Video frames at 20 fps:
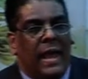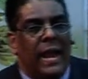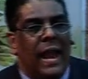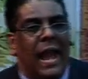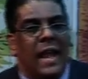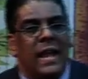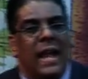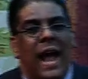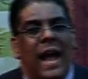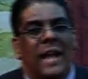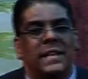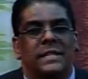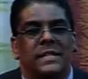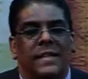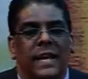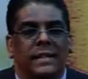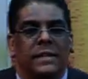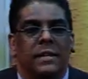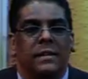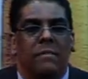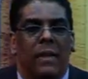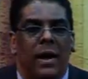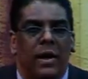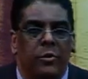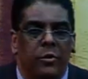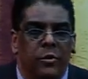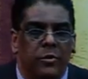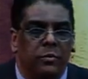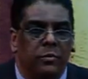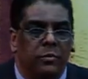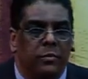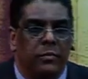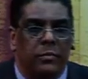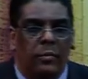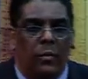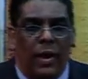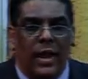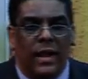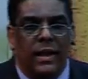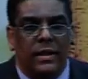I sat in my room
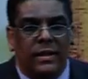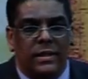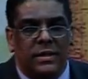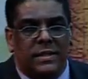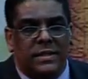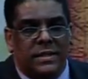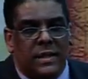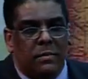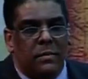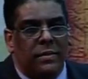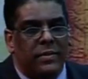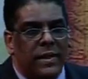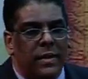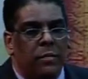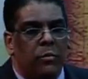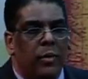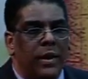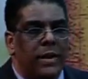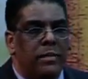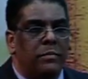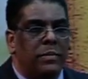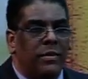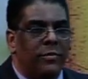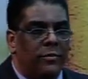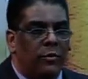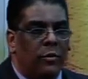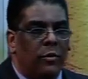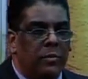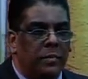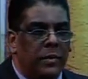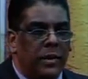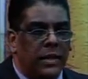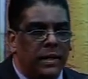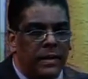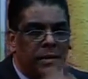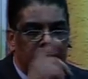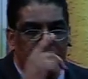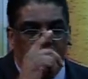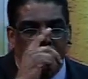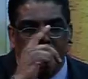while some of them went before me.
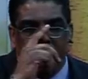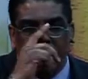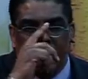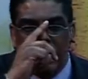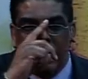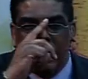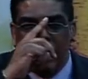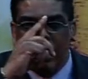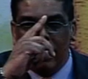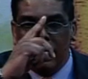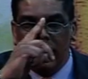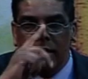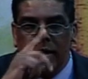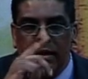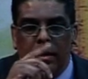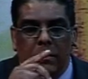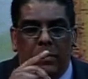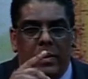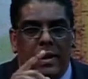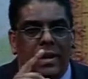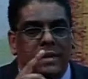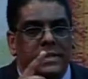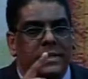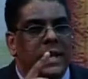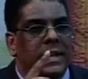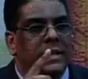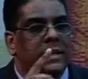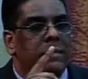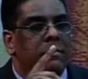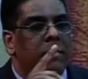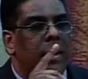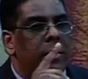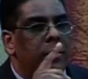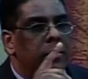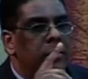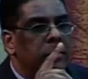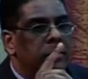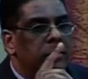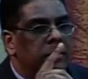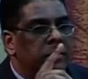But I sat in my
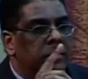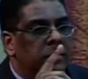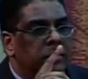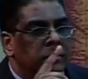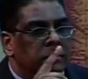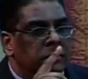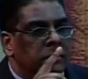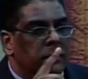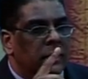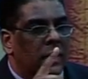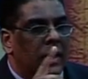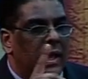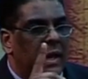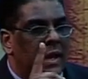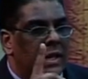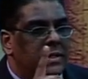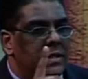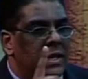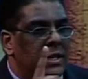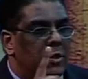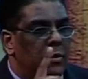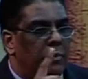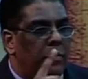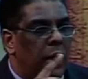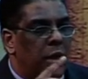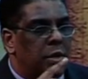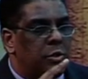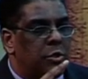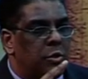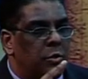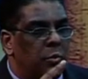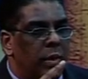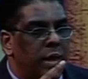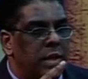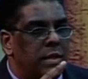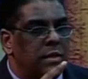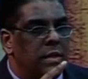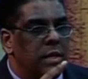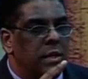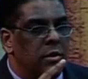room and I said to Pastor
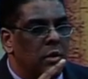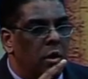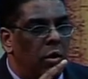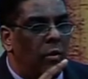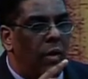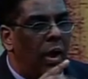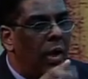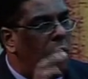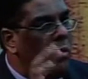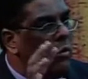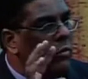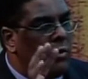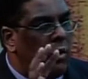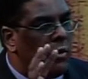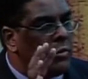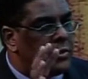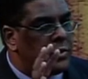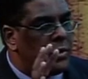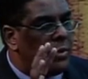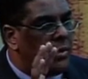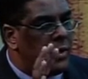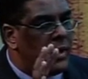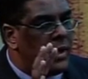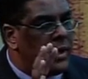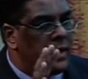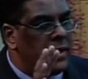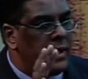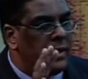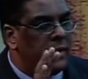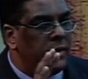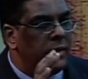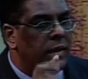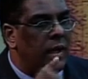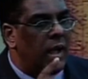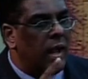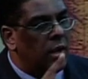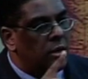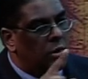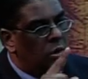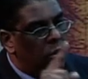Wesley, no, I won't go so early.
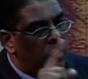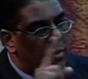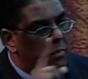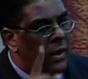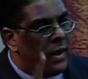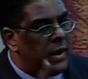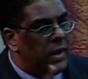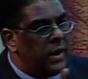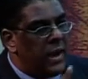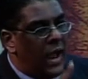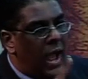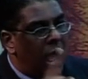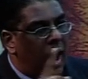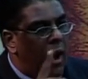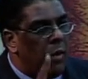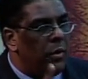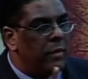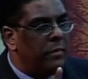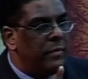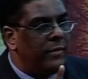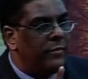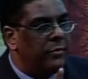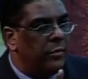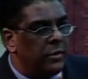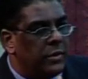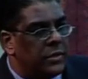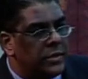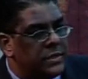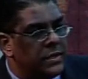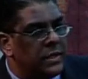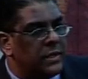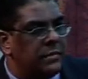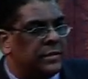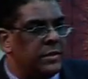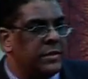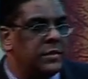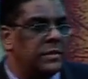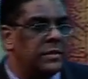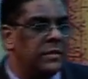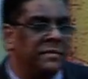I'll go about an hour before the
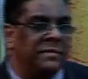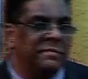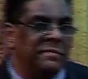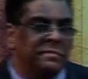service.